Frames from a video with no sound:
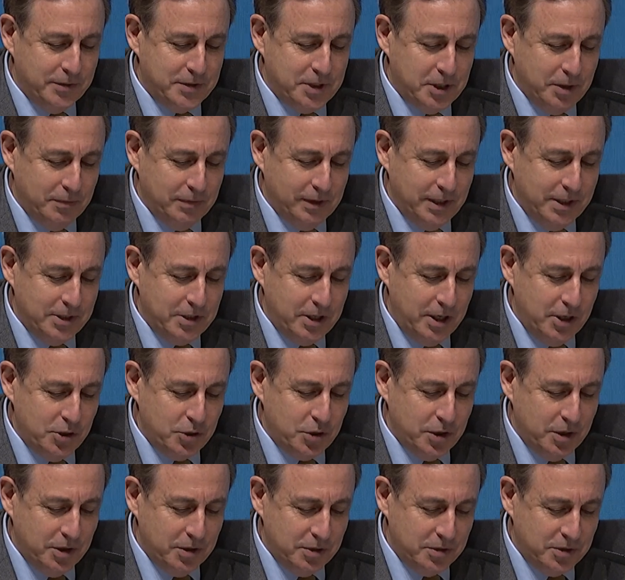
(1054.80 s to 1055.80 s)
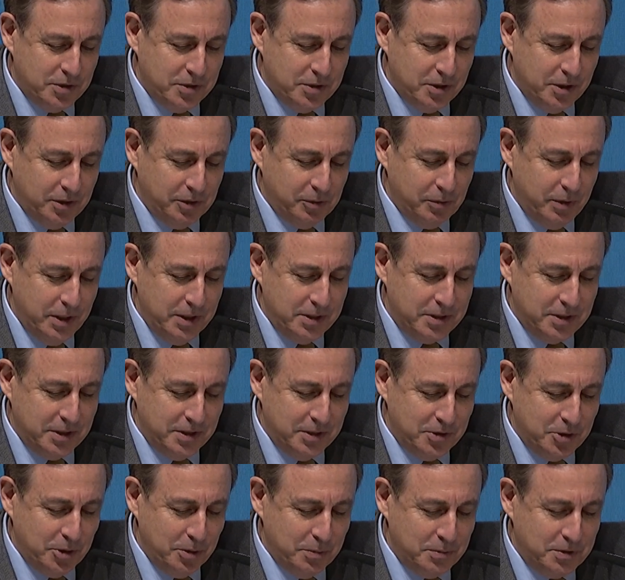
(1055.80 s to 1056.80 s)
of civilization is uh, Greece
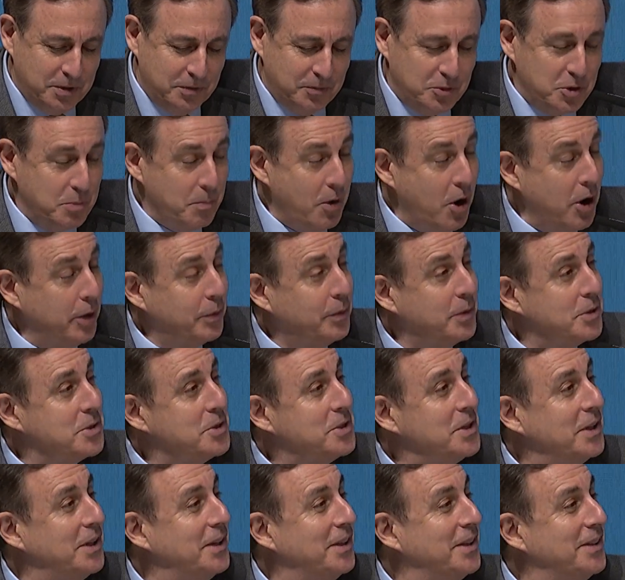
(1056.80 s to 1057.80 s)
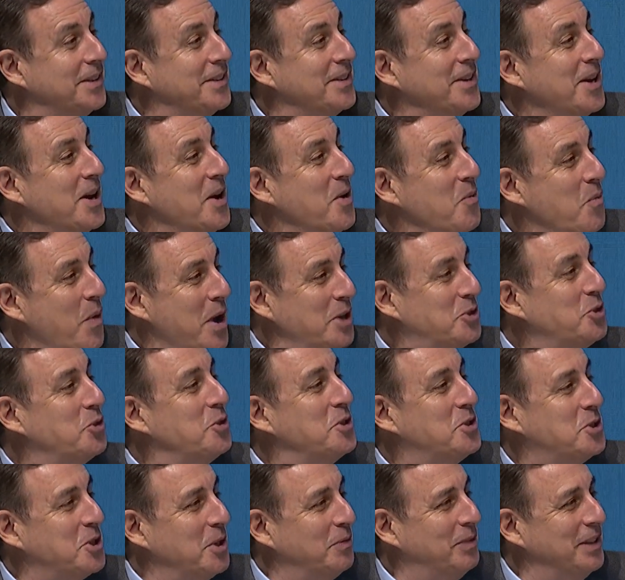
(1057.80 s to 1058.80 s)
in terms of democracy and
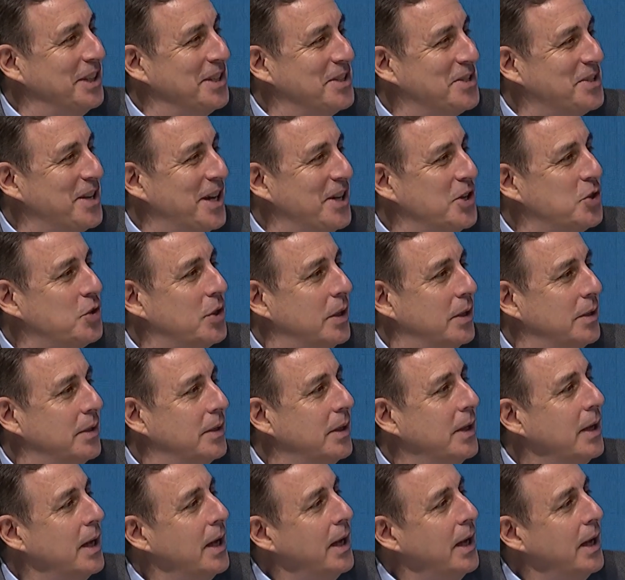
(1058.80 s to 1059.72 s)
Western civilization.